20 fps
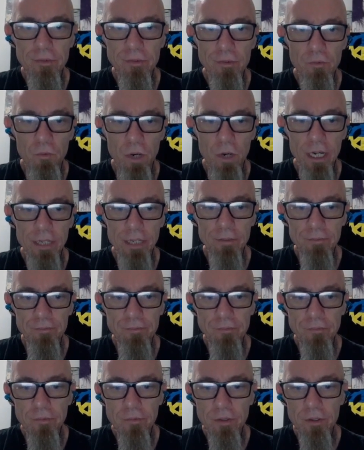1
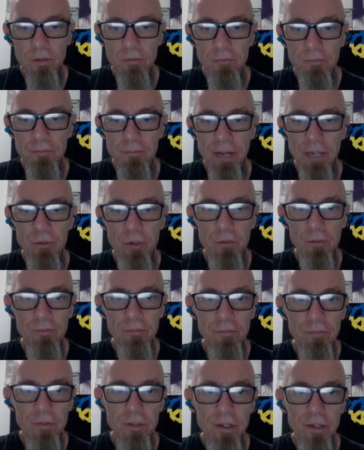
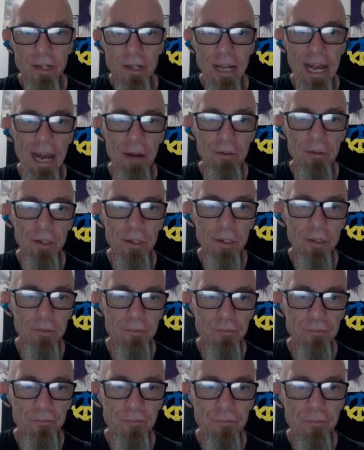bedroom house.
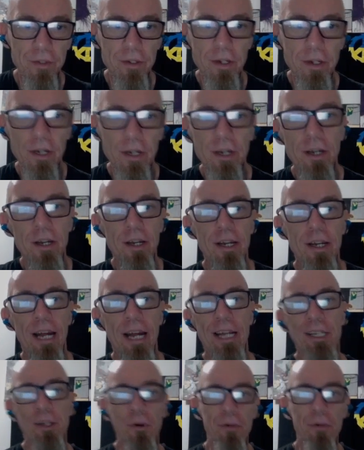
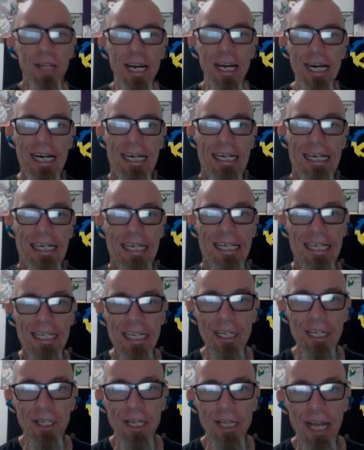And so the in
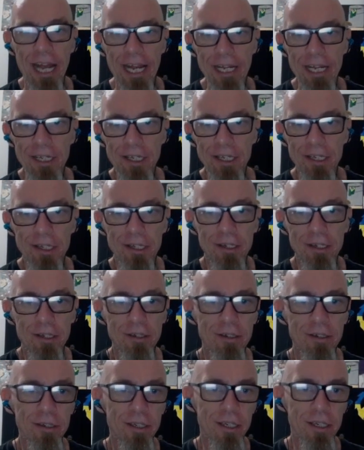this case,
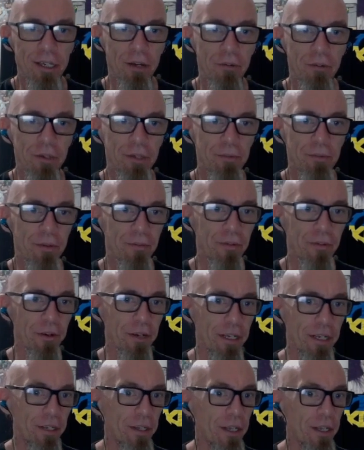is
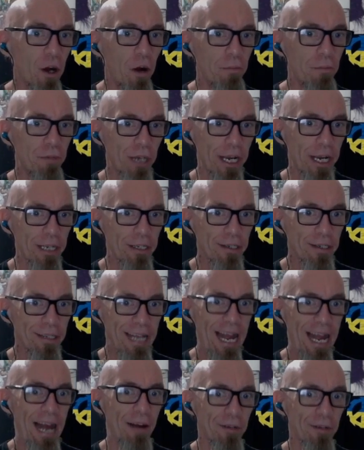referring to the object, the
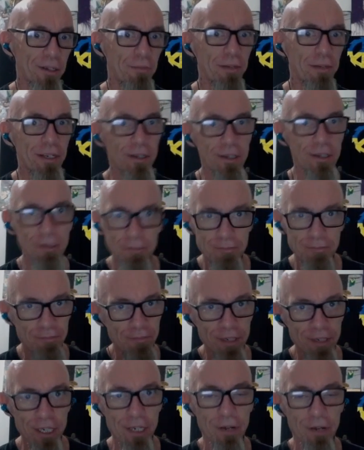house, because
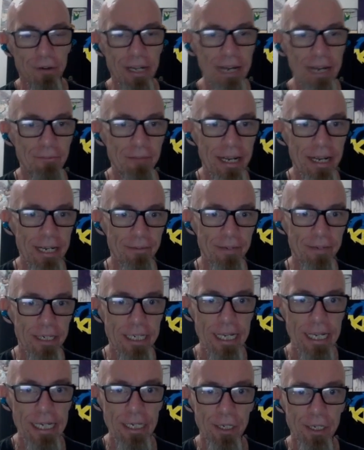you don't have many
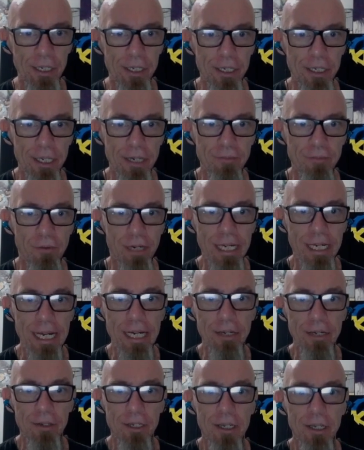fucking houses. You have 1
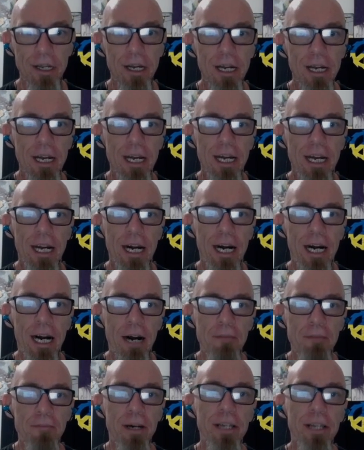house.
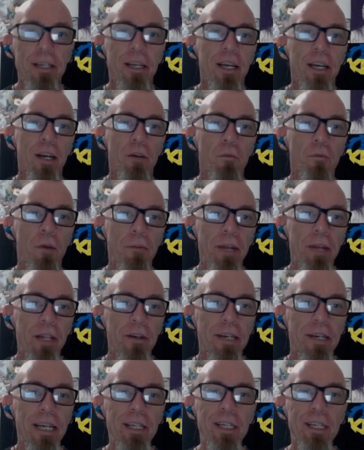But when we
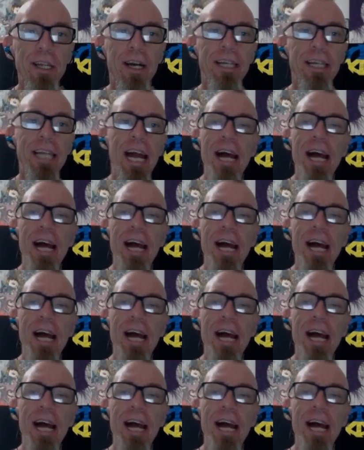look inside the